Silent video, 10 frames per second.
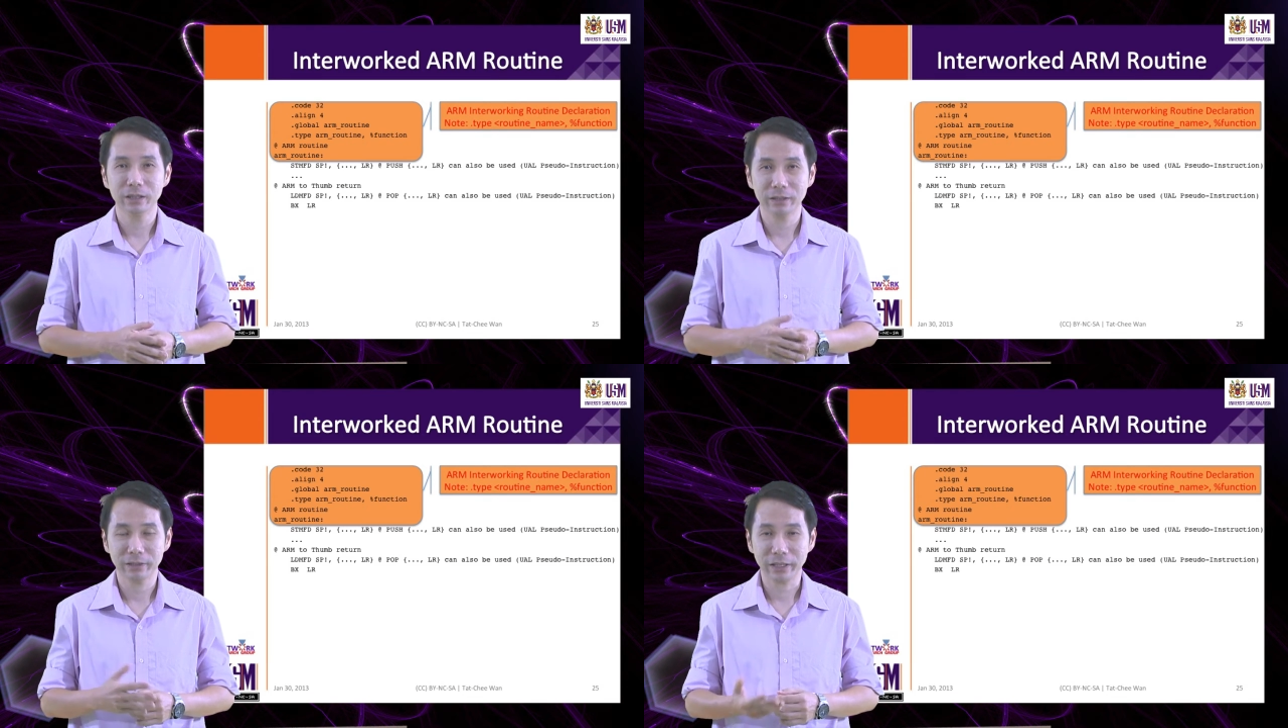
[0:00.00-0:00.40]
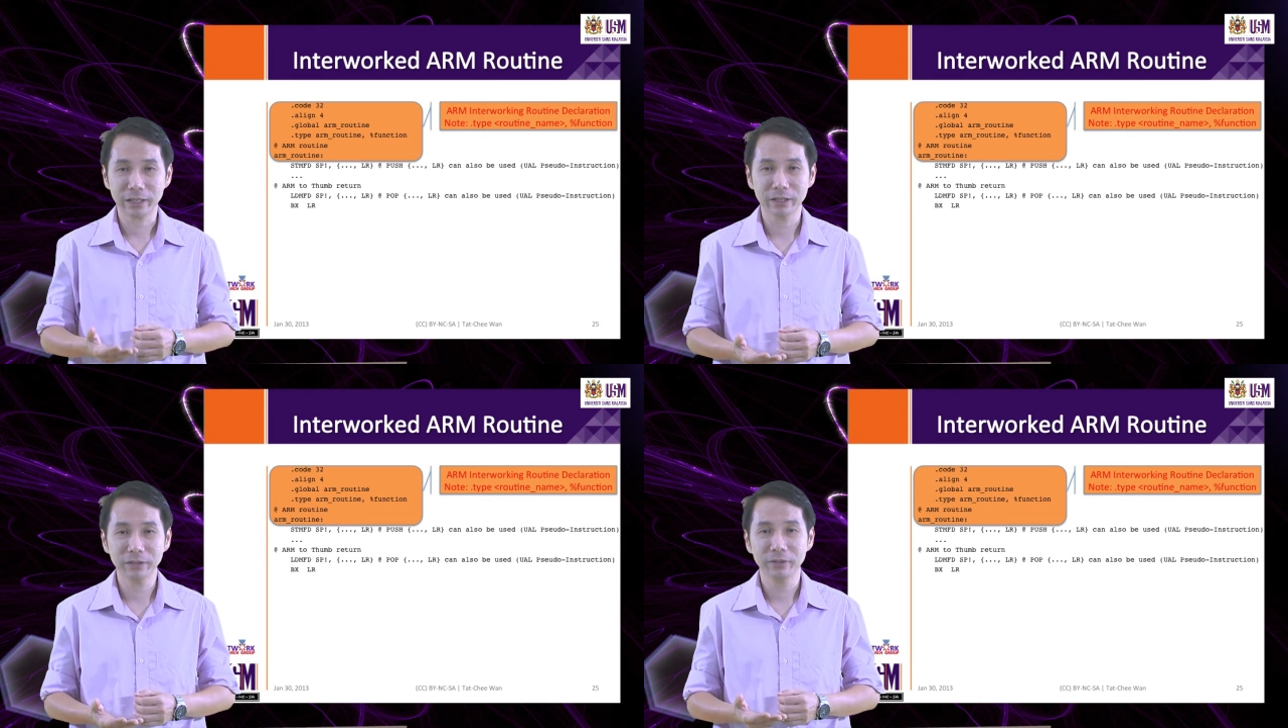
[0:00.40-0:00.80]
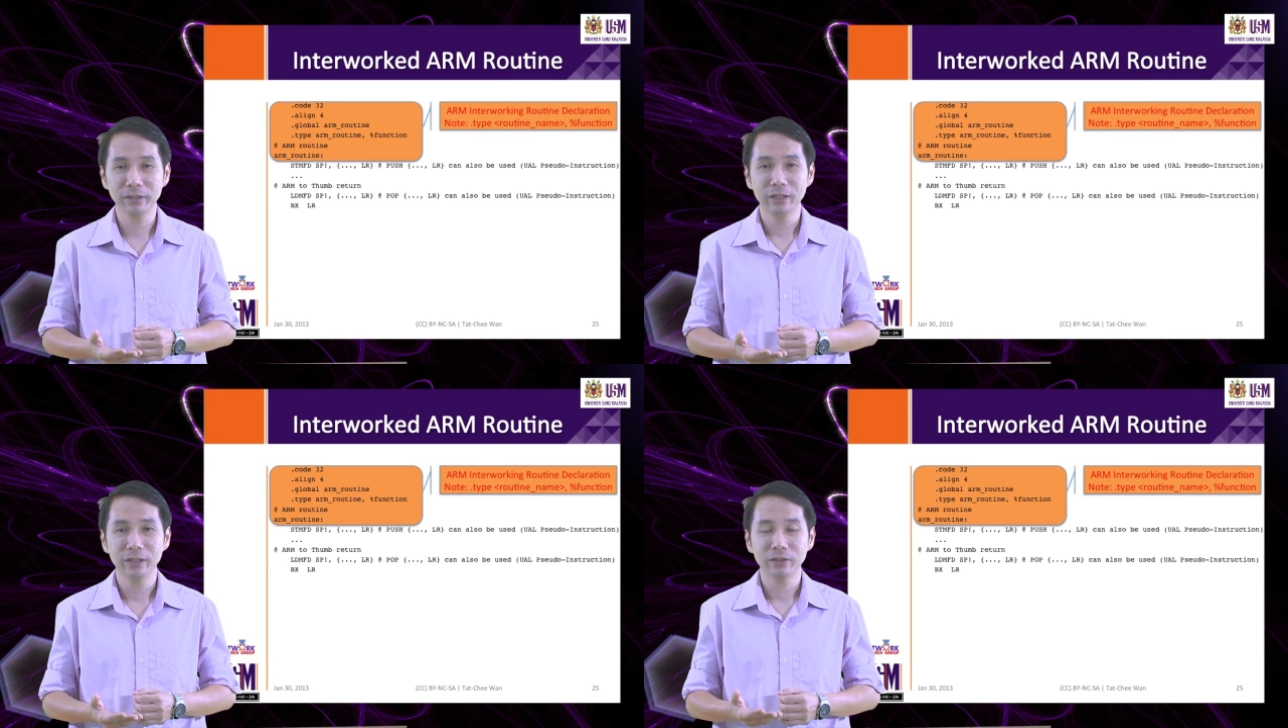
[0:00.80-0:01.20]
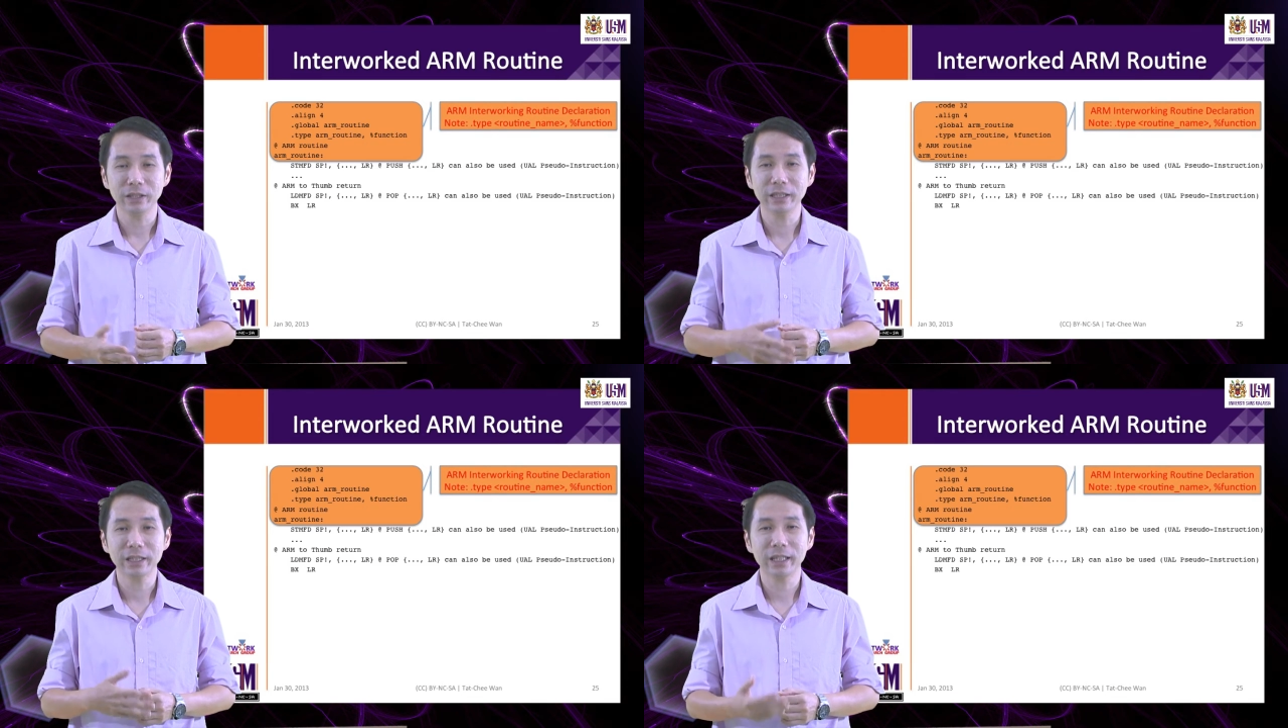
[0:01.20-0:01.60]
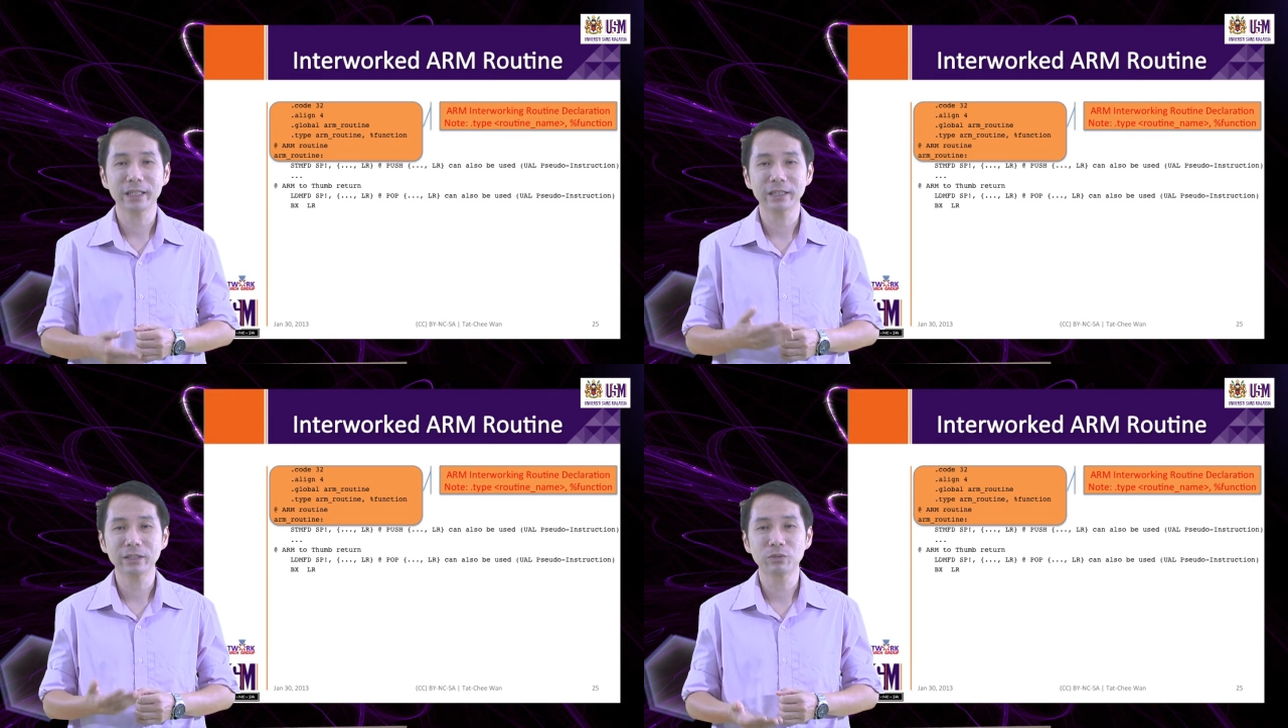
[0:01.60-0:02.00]
directive to indicate
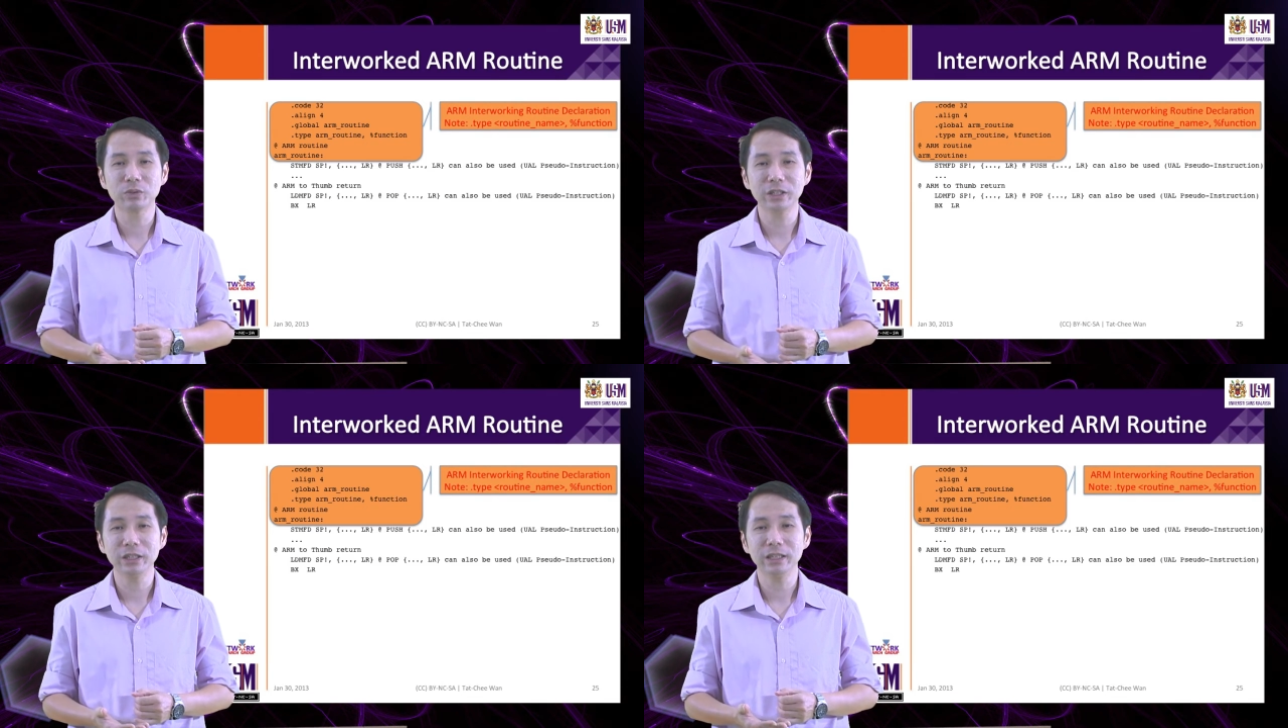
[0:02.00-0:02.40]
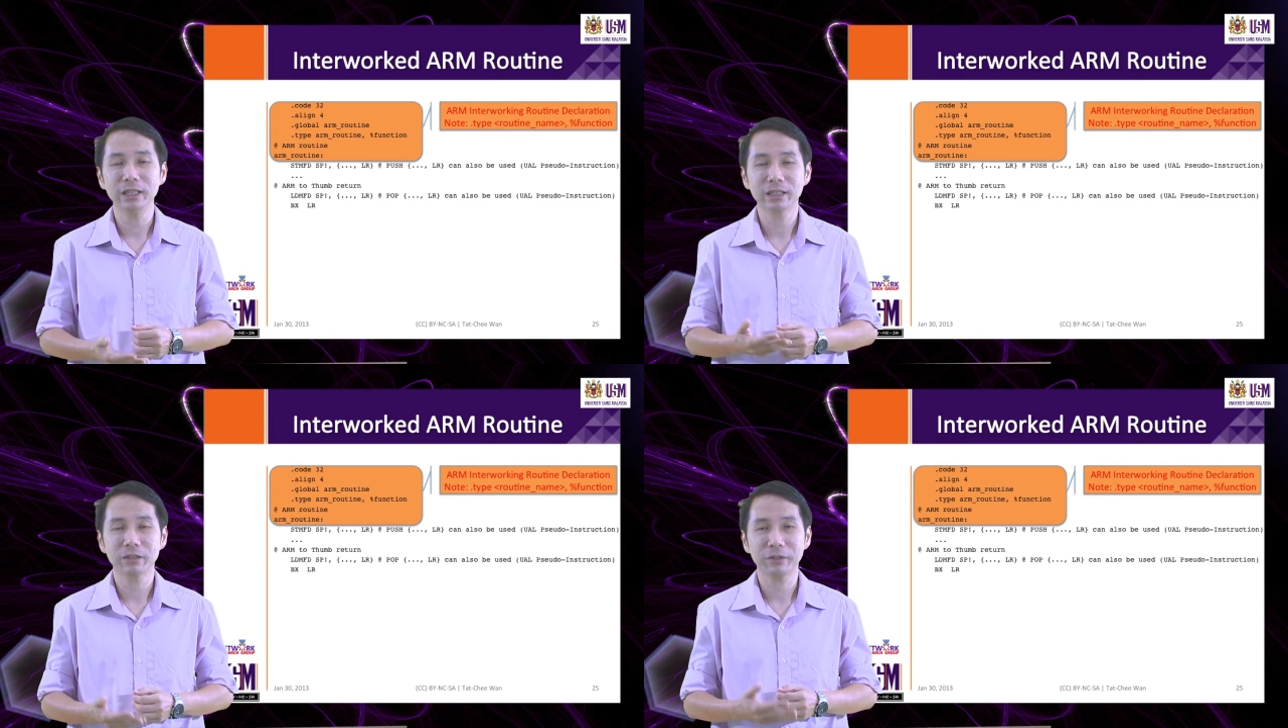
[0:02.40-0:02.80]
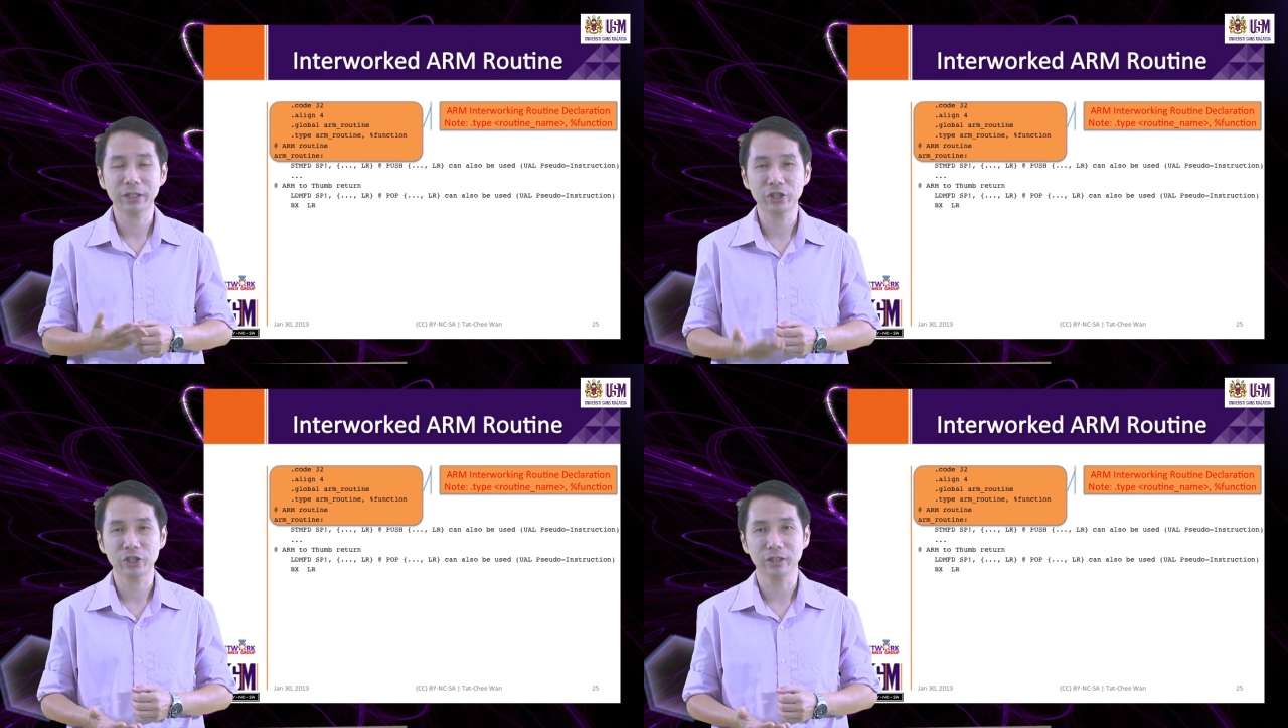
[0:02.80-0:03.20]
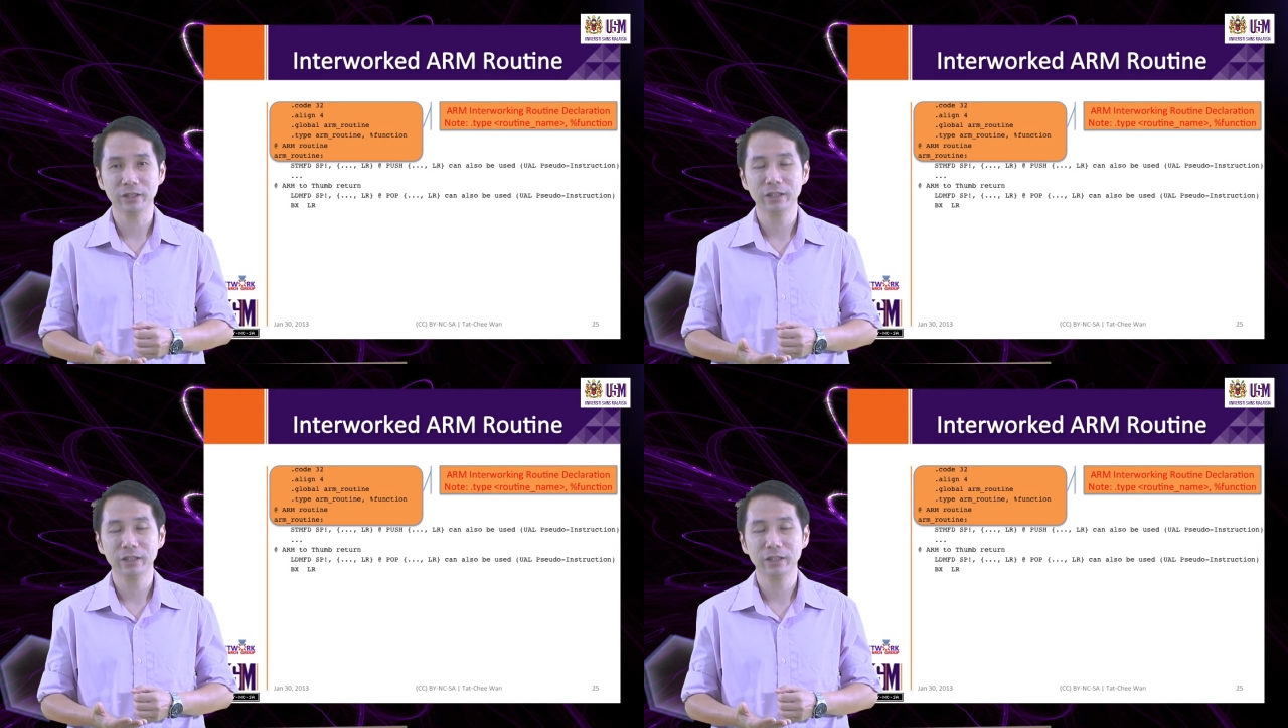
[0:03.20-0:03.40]
that this routine is a function.